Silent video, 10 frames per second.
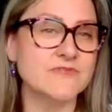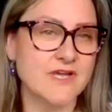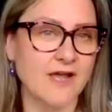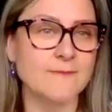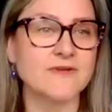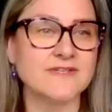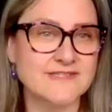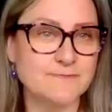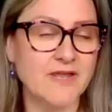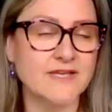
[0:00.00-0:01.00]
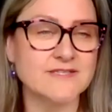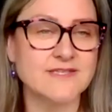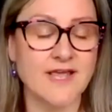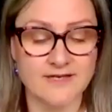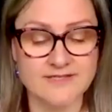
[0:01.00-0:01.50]
time and
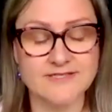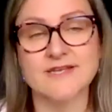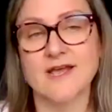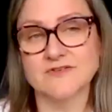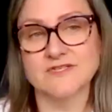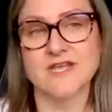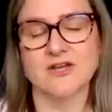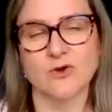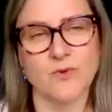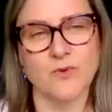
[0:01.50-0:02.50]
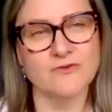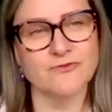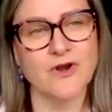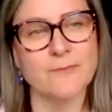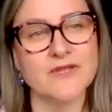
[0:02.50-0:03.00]
space, and it doesn't have to take away
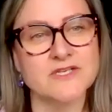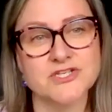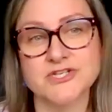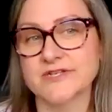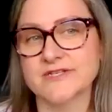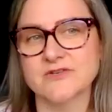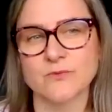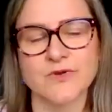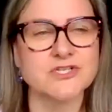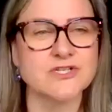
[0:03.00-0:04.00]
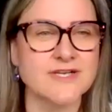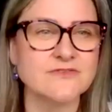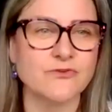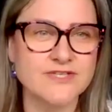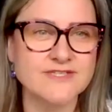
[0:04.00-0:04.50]
from Indigenous or
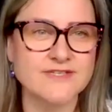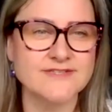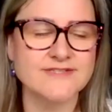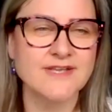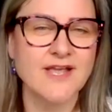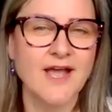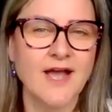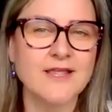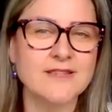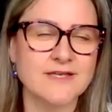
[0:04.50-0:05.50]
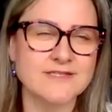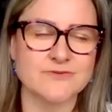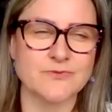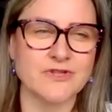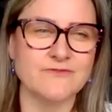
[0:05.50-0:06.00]
racialized voices. I think
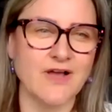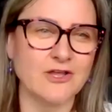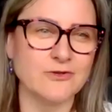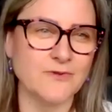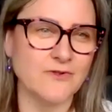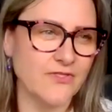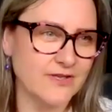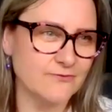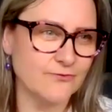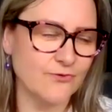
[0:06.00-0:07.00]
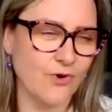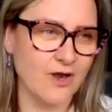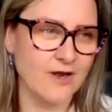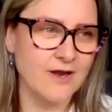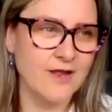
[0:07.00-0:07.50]
that's a really valuable thing
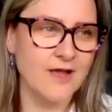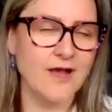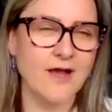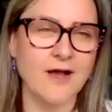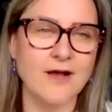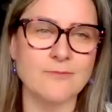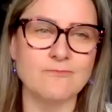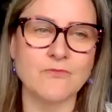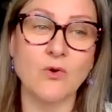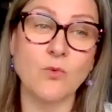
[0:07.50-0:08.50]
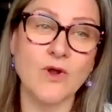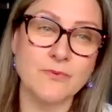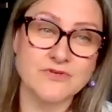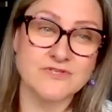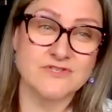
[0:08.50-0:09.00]
for a
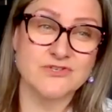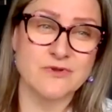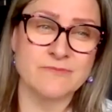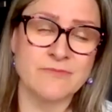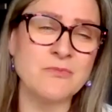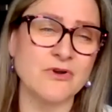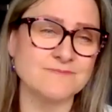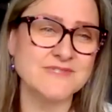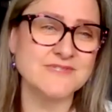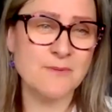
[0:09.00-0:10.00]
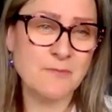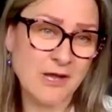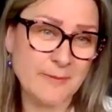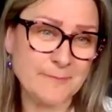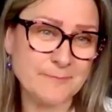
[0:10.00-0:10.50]
white person to remember. Step
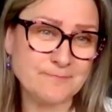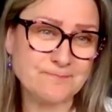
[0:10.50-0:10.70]
up